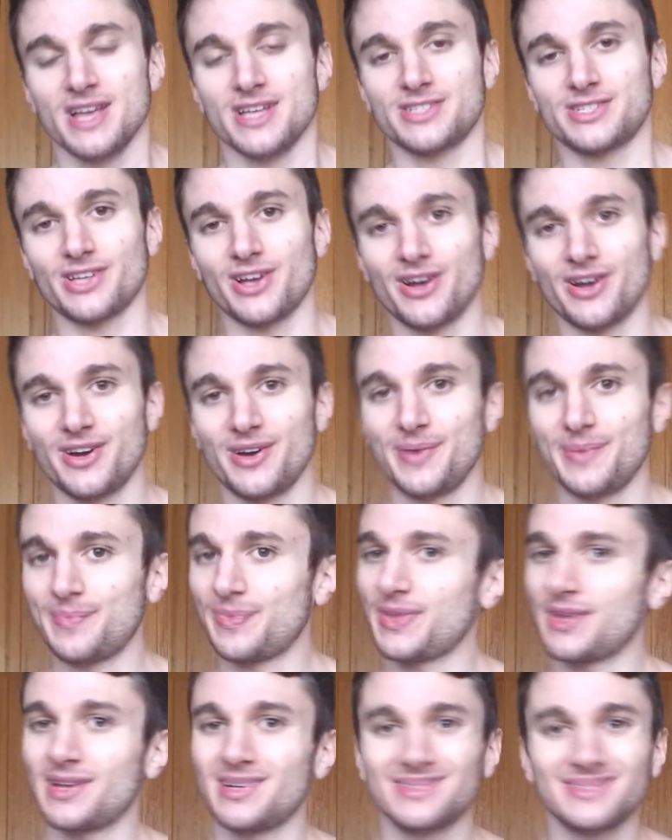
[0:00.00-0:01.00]
So
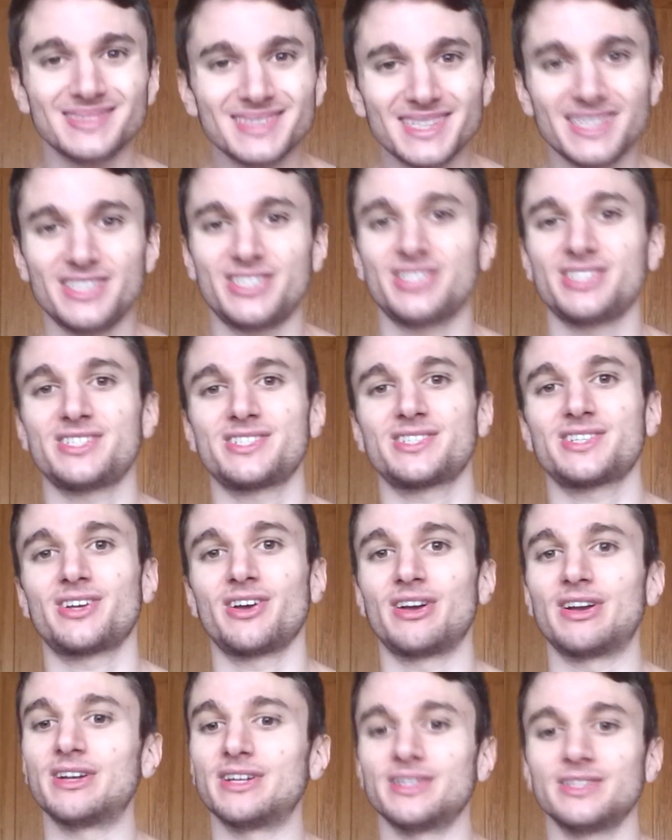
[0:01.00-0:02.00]
you just
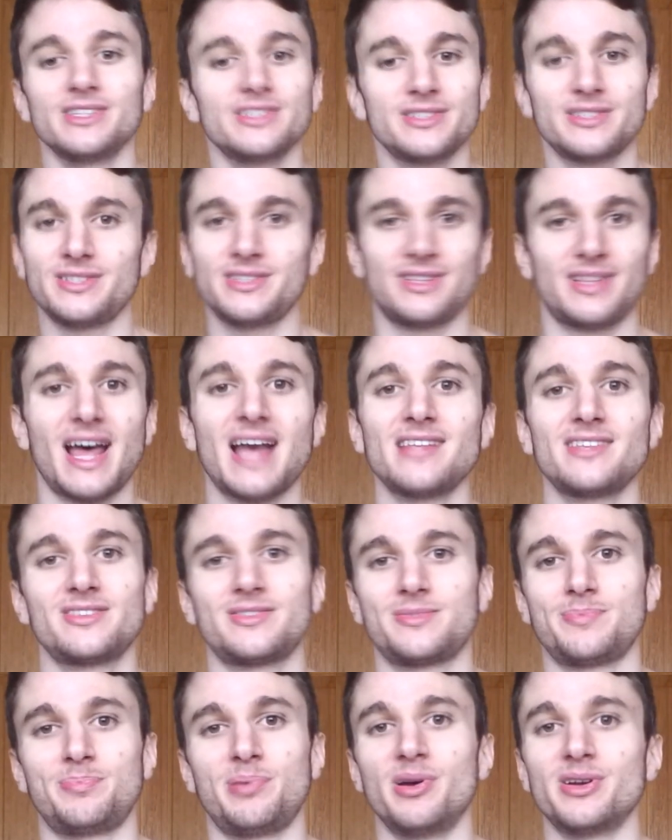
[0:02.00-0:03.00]
gotta,
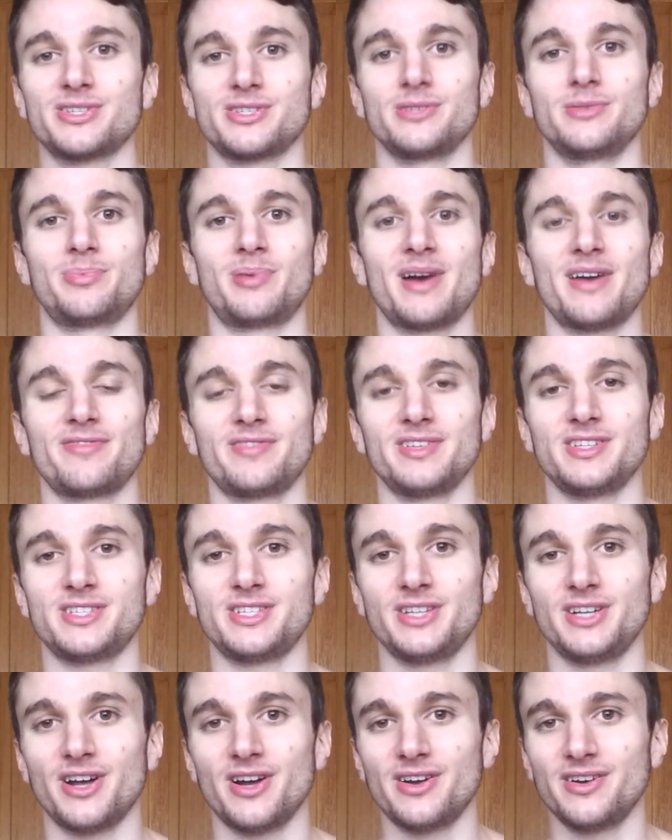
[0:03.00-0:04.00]
that's personal
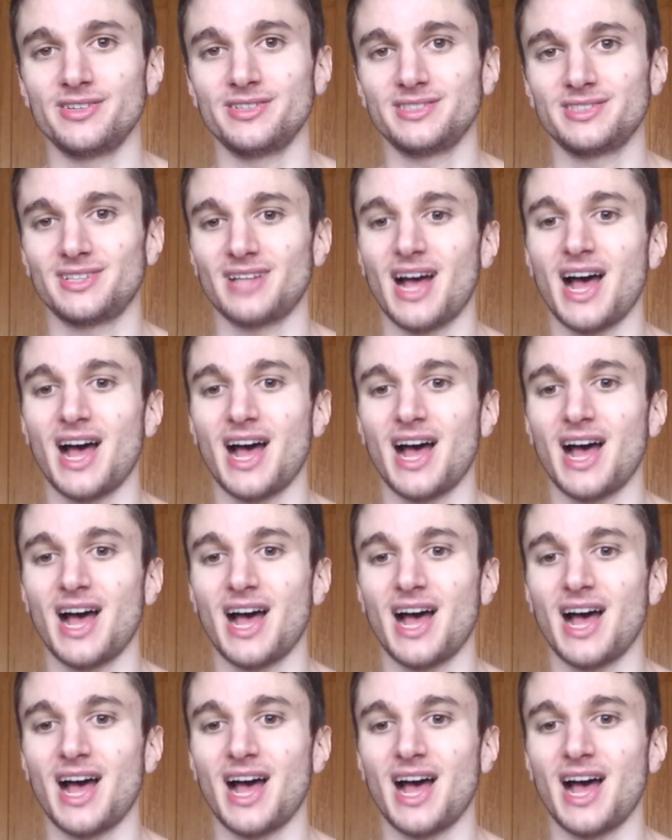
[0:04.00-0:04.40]
preference, you know.